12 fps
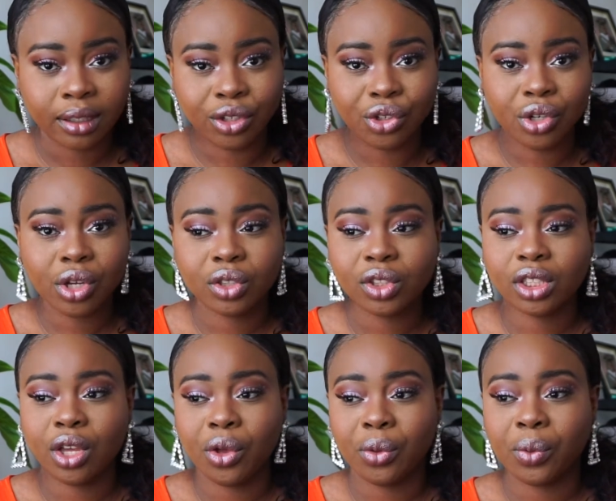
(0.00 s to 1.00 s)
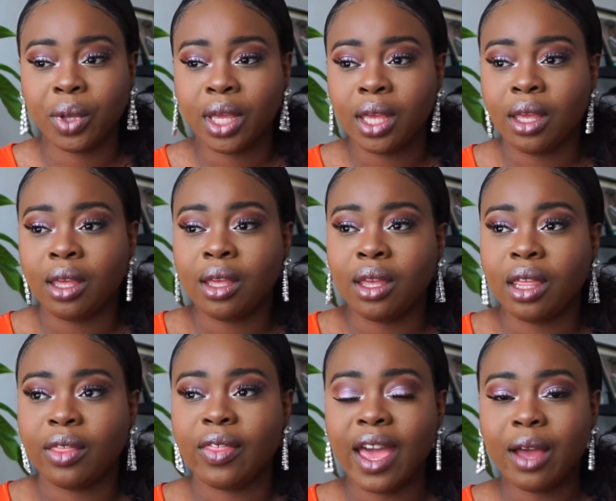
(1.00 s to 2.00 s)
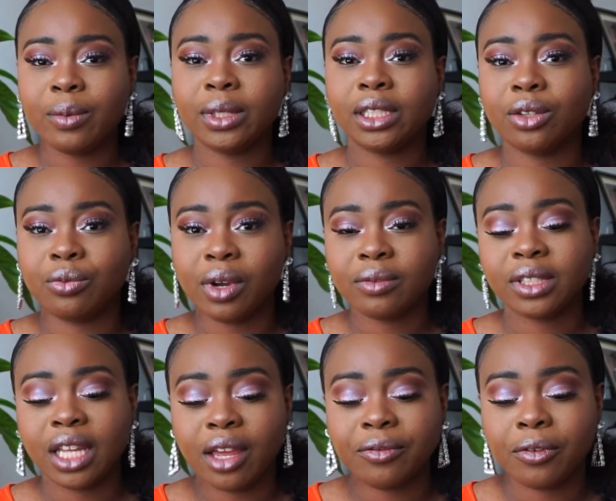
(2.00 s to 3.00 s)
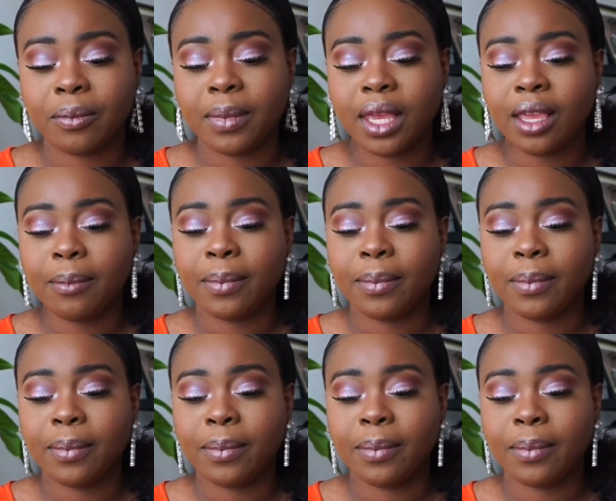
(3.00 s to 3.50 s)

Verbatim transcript: you know, so that was a rough time for me.